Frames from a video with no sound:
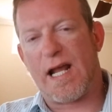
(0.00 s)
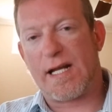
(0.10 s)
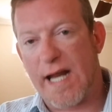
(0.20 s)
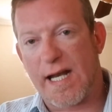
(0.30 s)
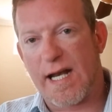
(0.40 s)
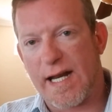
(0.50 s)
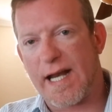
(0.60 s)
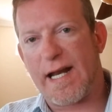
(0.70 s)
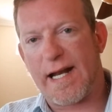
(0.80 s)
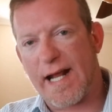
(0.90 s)

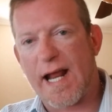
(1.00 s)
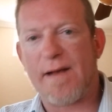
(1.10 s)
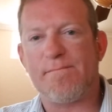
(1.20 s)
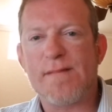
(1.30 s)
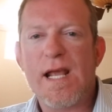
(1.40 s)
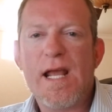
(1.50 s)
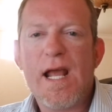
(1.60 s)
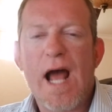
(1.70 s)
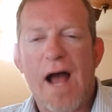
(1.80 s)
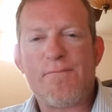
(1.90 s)
again and again,
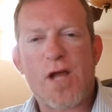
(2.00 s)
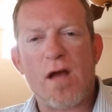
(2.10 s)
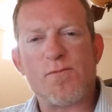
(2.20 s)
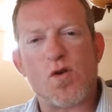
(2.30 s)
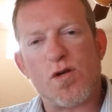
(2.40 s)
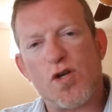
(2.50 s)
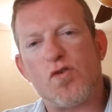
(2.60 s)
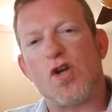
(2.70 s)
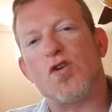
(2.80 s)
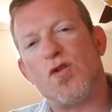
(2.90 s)
I've come to a
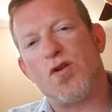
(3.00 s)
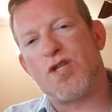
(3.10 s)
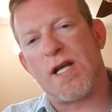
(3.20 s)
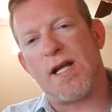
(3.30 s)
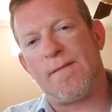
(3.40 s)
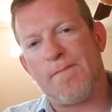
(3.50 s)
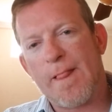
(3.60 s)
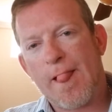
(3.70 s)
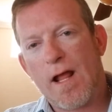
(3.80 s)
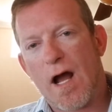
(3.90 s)
new conclusion
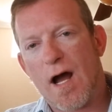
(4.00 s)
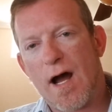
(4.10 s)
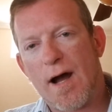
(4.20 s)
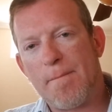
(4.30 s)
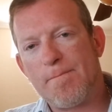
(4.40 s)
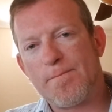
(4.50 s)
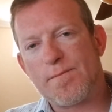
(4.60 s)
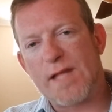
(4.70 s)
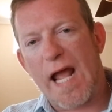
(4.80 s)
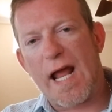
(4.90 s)

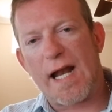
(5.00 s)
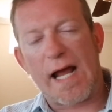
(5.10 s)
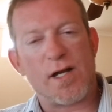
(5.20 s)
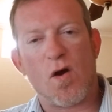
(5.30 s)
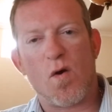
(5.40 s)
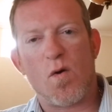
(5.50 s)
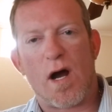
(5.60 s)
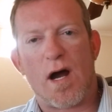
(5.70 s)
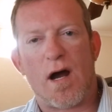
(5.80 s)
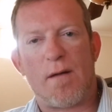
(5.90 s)
that I know
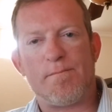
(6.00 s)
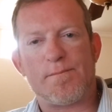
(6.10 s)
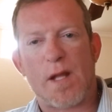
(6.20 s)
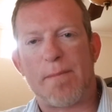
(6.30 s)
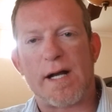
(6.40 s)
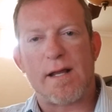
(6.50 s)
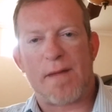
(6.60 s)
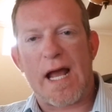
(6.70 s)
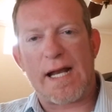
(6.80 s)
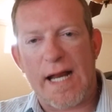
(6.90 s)
a buddy of
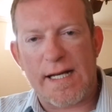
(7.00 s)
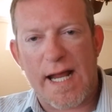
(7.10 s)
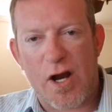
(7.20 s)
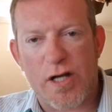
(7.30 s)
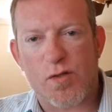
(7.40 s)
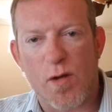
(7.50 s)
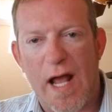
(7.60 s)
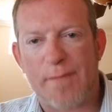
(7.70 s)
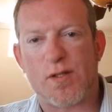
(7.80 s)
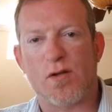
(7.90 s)
mine, Andy Harris, will
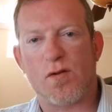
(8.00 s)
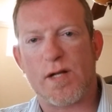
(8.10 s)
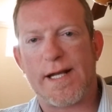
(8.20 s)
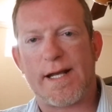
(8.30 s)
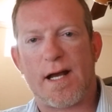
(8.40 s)
absolutely